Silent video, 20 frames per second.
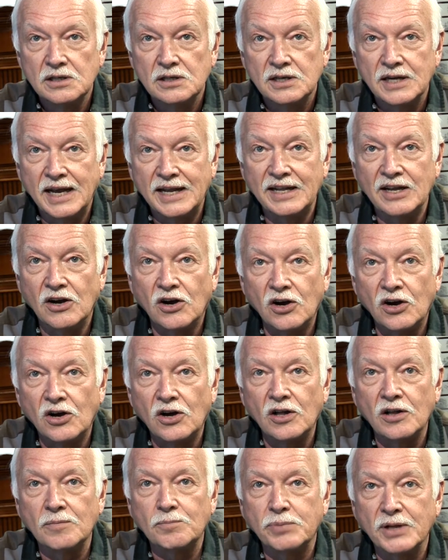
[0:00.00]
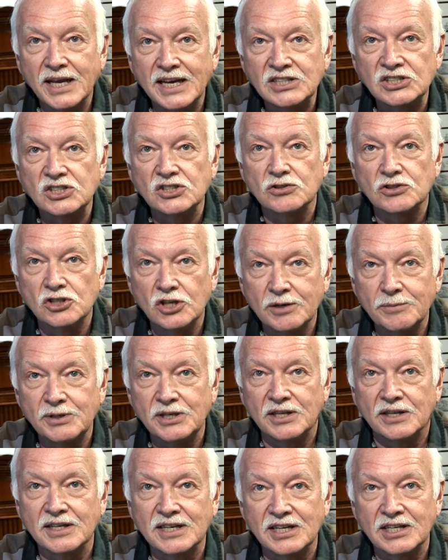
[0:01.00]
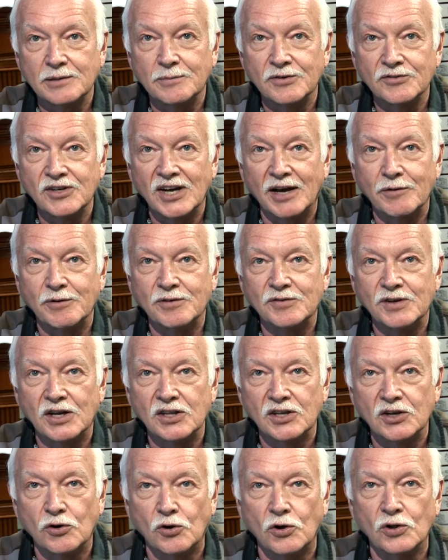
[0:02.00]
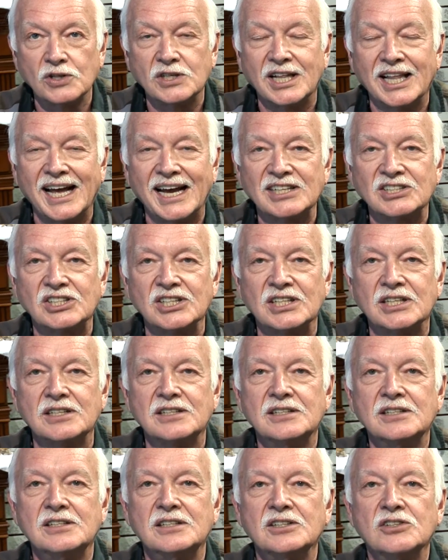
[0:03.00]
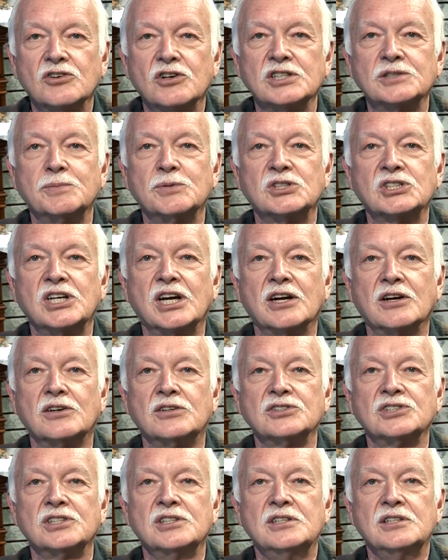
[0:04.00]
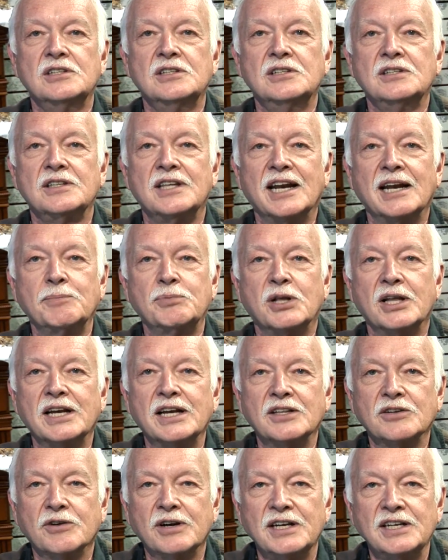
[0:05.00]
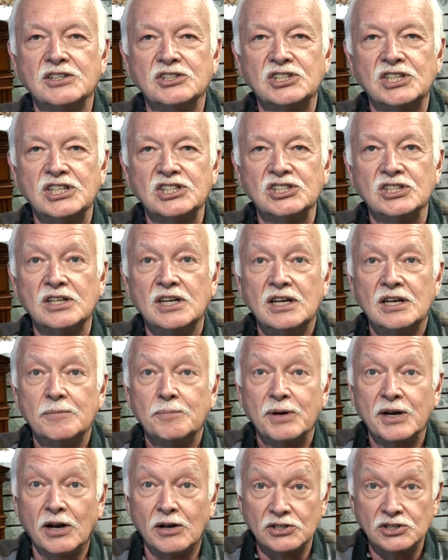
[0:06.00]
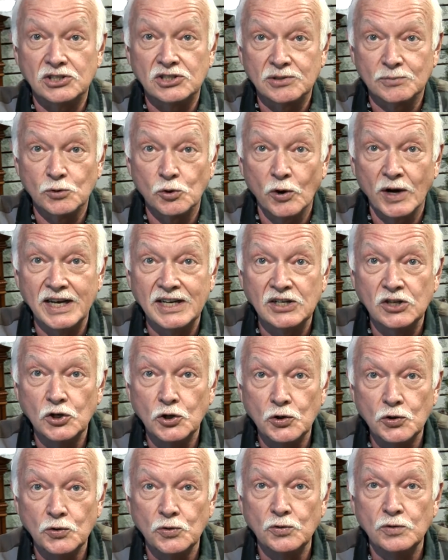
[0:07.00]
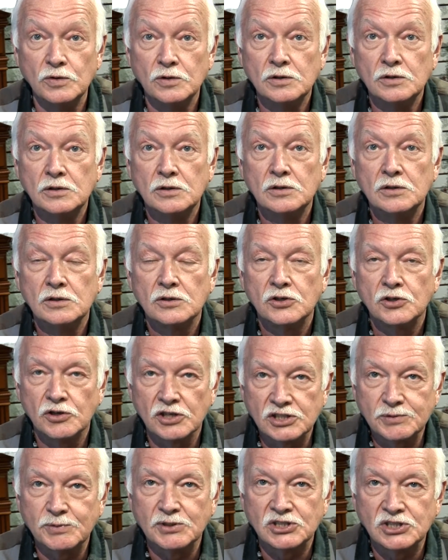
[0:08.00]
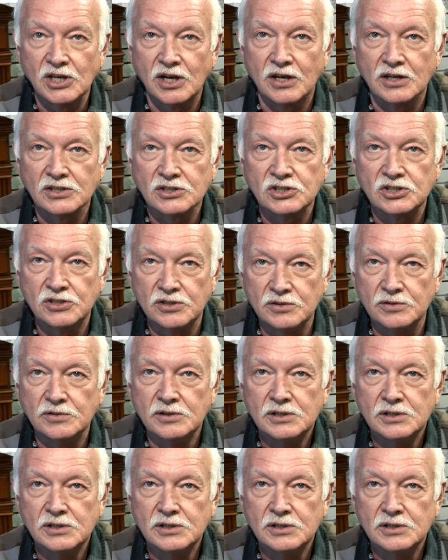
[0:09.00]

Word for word: And they all bless and contribute to the kingdom of God. We've got the old classic Christmas carols that I play on the radio station, but also some great new Christmas songs too.